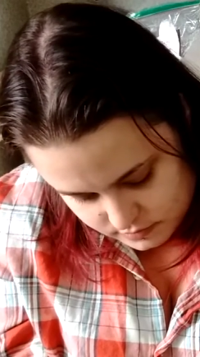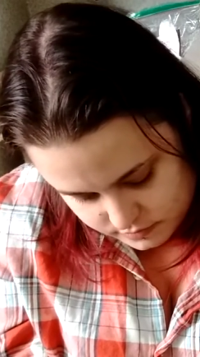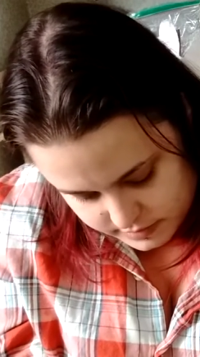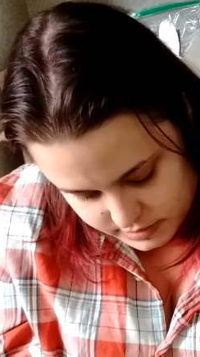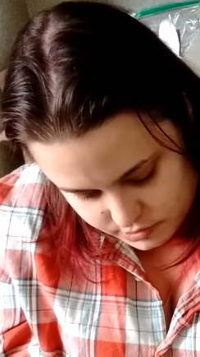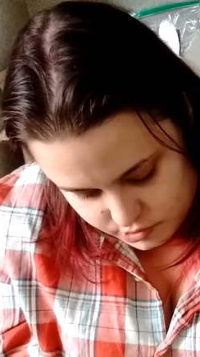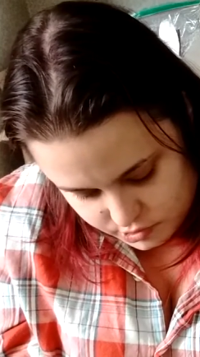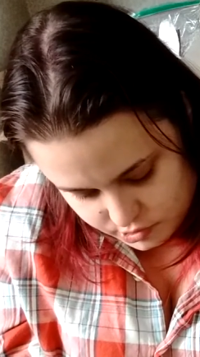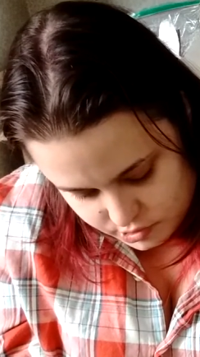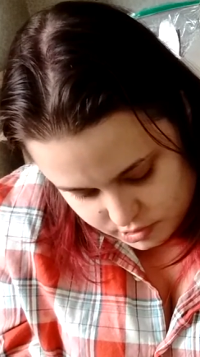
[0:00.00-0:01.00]

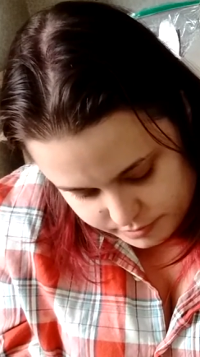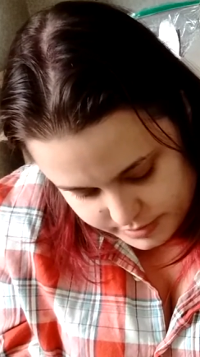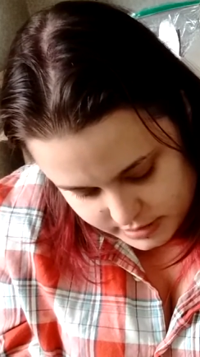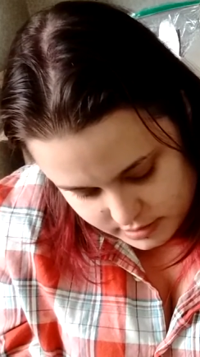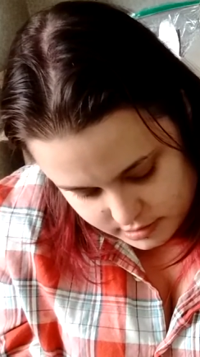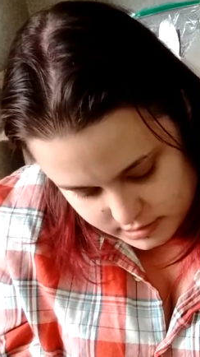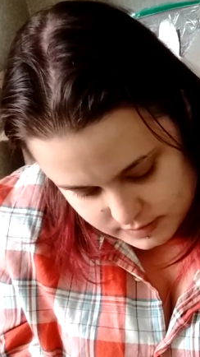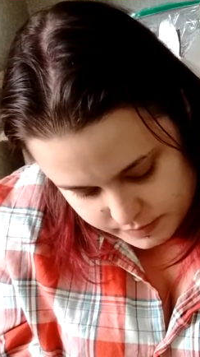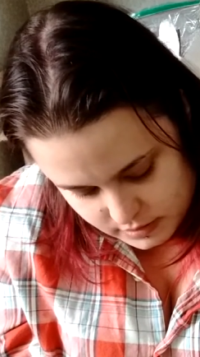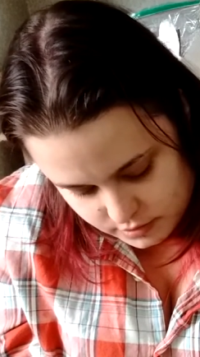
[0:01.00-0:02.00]
which appear to
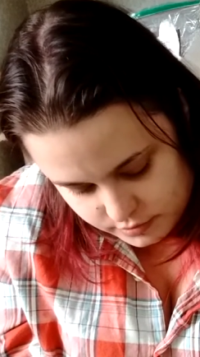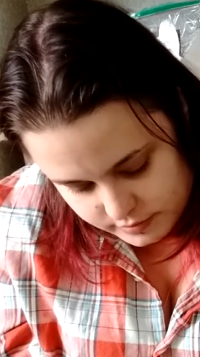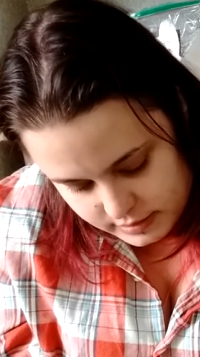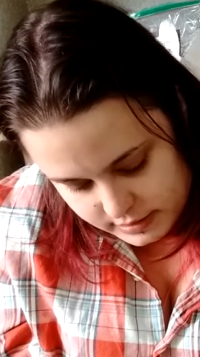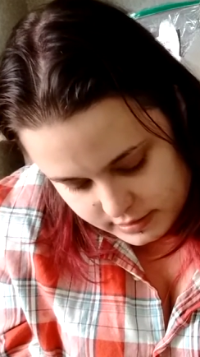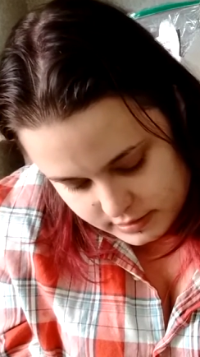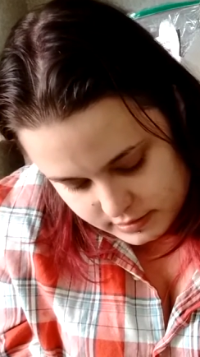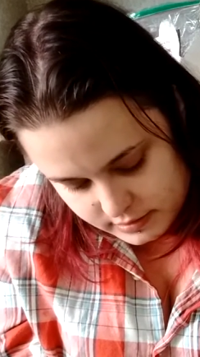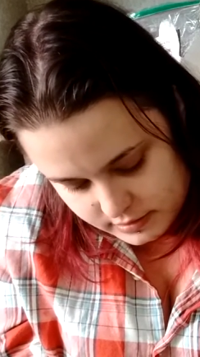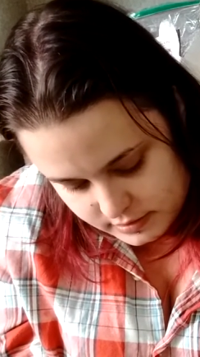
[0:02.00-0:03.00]
just be acrylic.
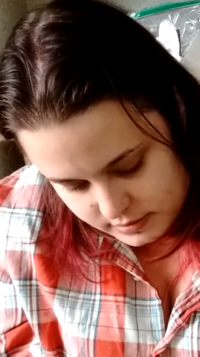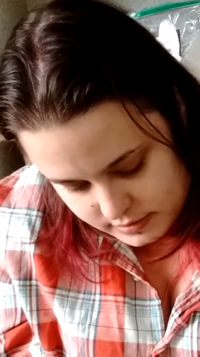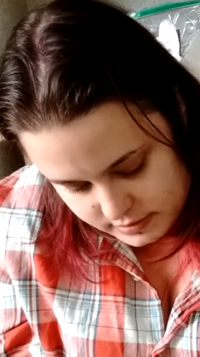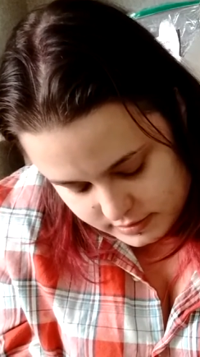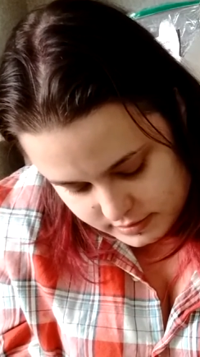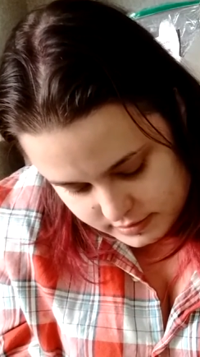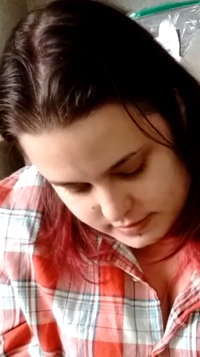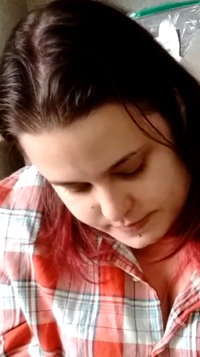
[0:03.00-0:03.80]
It